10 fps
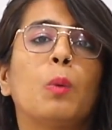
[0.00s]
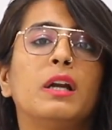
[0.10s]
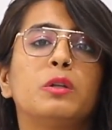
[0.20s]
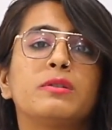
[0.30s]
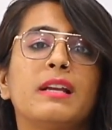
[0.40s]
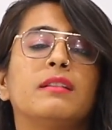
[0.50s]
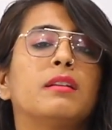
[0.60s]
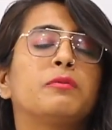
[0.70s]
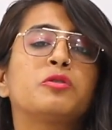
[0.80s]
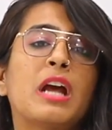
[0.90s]
one to send
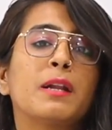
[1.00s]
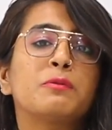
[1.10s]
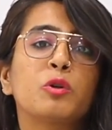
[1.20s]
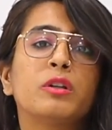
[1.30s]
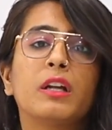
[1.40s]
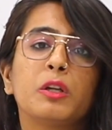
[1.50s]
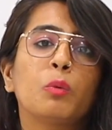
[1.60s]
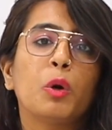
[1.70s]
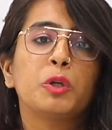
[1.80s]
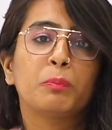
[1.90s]
the startup story that you
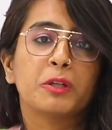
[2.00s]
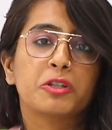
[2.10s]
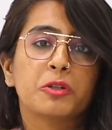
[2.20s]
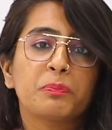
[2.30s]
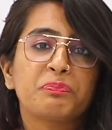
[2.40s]
want to pitch.